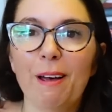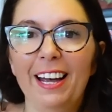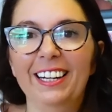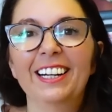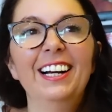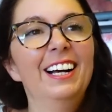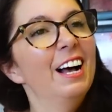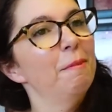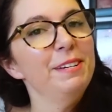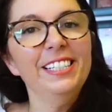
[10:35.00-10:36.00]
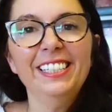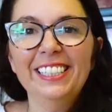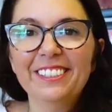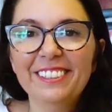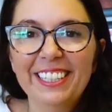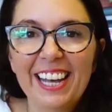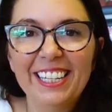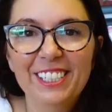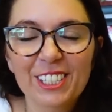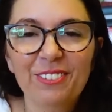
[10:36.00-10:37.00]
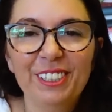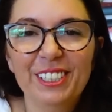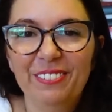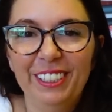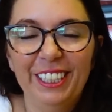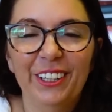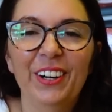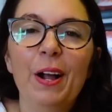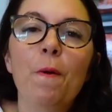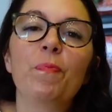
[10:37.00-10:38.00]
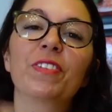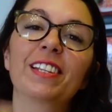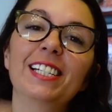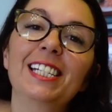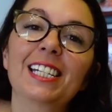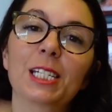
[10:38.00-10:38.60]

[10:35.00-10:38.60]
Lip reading: but I'm eating here again just for this video. This